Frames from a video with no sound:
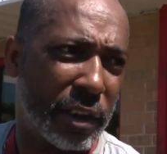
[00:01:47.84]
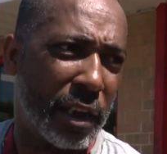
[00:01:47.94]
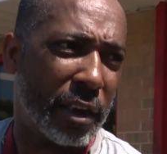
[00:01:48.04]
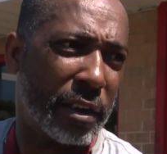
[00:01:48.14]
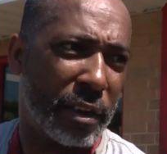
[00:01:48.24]

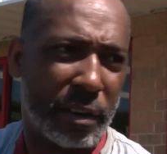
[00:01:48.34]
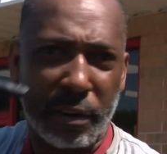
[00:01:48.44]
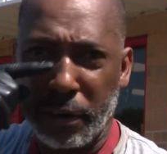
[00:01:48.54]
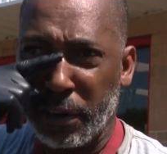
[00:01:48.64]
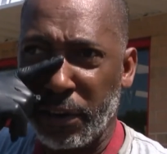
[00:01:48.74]
day and
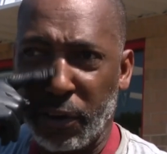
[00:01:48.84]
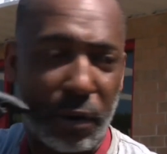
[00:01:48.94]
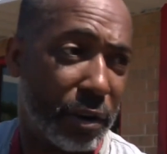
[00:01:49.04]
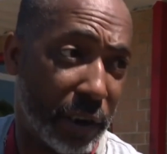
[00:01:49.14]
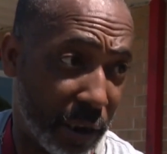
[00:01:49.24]

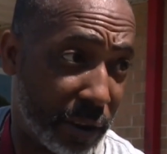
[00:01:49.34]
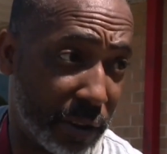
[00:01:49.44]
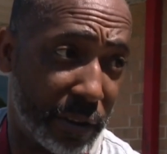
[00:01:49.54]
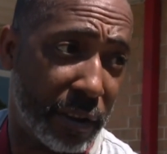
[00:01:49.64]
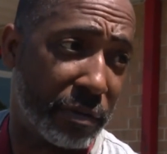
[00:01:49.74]
all
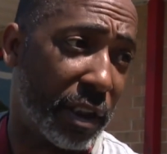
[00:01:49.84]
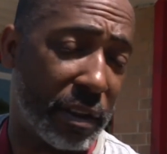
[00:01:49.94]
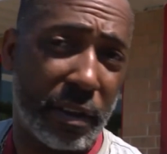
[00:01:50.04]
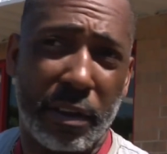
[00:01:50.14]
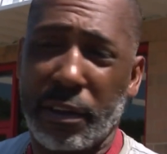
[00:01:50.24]
night if they
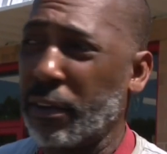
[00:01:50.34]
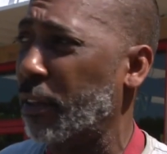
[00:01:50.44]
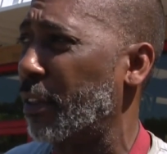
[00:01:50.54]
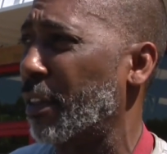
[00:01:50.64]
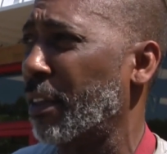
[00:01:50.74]
can.
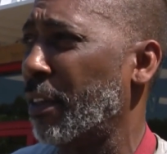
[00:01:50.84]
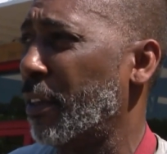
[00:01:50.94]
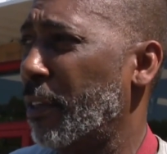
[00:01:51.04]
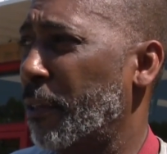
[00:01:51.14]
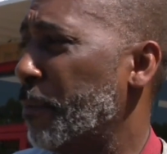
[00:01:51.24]

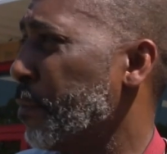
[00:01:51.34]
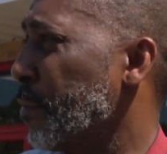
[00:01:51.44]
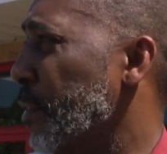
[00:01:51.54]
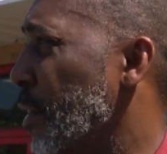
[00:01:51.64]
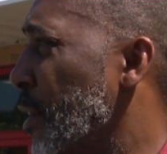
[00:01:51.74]

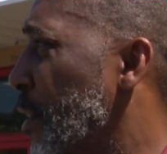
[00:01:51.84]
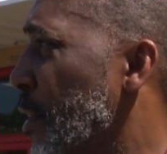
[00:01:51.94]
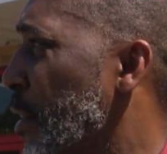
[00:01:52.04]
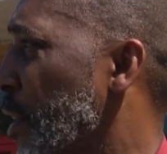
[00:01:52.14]
And, and